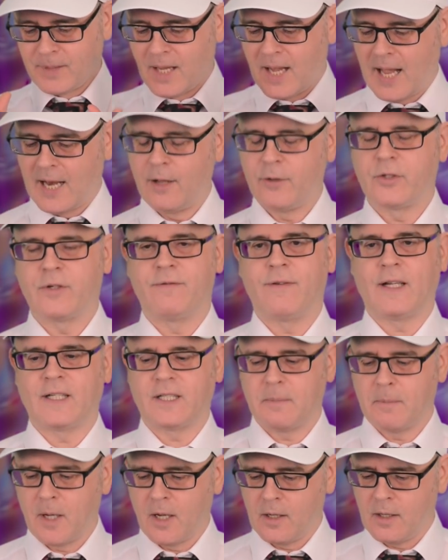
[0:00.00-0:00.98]
Hello to
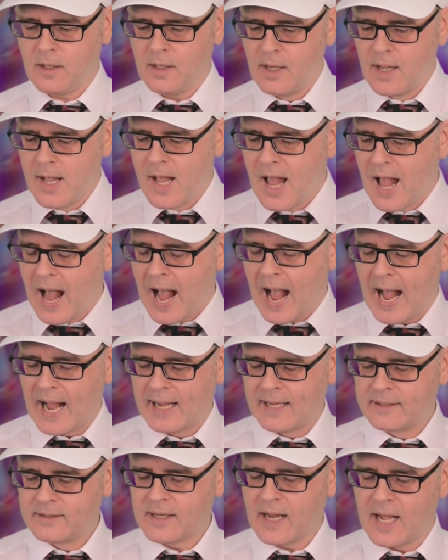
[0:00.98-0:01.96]
Fatima.
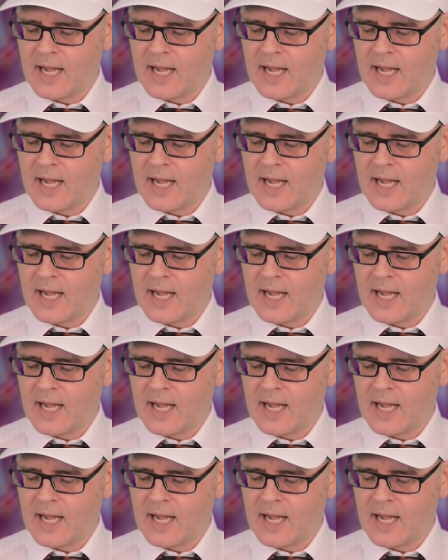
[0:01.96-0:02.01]
And